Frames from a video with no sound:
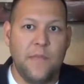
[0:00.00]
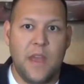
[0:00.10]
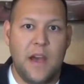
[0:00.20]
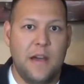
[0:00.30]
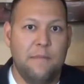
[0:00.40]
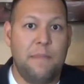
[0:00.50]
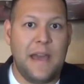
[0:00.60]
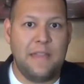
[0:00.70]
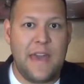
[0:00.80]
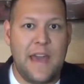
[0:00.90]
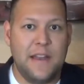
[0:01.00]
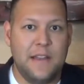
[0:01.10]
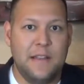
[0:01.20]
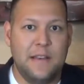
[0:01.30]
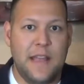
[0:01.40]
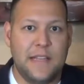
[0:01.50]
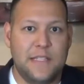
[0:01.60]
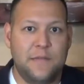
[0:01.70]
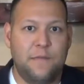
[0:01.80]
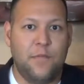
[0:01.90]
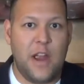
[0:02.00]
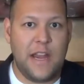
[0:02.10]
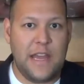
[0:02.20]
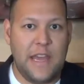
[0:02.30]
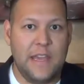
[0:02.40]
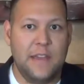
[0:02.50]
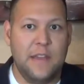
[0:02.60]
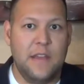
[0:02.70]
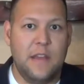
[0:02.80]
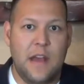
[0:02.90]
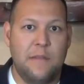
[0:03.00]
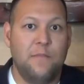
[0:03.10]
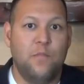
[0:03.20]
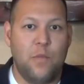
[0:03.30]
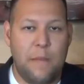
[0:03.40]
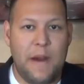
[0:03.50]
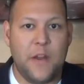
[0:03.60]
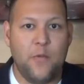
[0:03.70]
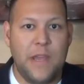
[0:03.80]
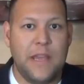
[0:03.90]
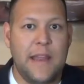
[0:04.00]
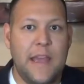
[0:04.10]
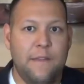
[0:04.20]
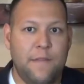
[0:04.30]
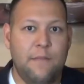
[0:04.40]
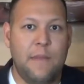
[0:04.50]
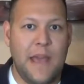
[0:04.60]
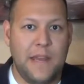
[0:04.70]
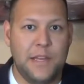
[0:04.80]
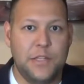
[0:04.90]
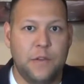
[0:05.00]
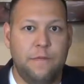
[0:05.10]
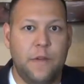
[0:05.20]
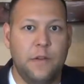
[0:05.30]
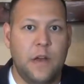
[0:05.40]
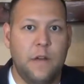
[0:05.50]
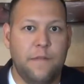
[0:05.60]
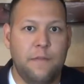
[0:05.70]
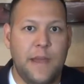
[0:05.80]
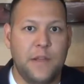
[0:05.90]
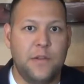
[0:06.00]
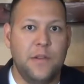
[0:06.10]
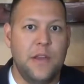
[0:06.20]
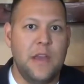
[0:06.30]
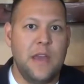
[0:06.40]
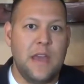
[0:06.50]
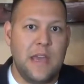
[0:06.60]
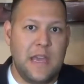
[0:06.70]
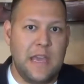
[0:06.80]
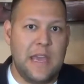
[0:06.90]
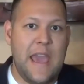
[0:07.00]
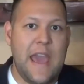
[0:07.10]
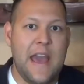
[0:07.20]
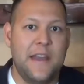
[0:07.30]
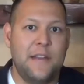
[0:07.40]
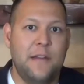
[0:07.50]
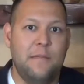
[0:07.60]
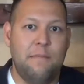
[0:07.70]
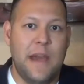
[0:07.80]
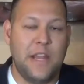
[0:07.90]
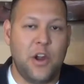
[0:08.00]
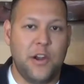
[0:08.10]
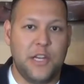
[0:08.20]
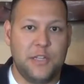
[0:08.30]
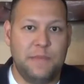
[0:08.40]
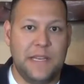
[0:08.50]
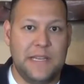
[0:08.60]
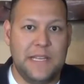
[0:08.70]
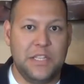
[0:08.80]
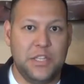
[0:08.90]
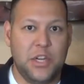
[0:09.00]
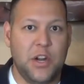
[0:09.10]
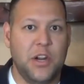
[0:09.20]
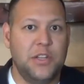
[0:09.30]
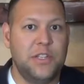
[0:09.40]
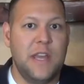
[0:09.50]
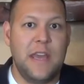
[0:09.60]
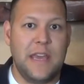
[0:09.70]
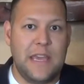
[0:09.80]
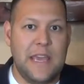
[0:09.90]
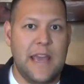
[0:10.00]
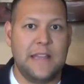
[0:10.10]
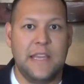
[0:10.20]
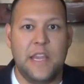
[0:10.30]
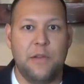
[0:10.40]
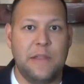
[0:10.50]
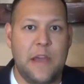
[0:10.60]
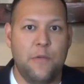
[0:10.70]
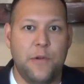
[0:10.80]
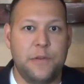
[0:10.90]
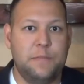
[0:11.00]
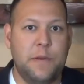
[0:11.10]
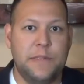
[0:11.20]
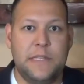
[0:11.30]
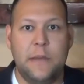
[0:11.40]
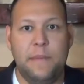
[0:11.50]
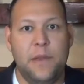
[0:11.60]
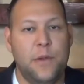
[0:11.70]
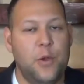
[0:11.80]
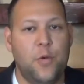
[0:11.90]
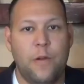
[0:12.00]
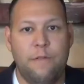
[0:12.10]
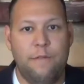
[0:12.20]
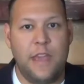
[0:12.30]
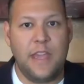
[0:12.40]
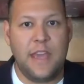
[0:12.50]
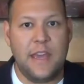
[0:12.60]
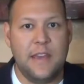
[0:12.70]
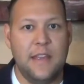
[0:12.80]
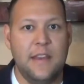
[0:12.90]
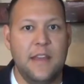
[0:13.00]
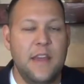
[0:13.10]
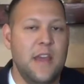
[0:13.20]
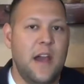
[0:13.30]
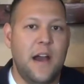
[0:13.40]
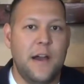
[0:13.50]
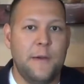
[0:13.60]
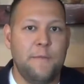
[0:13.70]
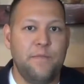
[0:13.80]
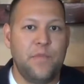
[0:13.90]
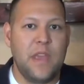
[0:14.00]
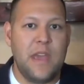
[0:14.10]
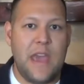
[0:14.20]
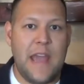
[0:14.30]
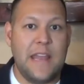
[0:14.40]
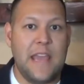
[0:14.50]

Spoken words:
By that next Friday, about a week and a half from my initial phone call from Michael, he had my garnishment discharged. He had the hearing that we were supposed to appear in court vacated. And he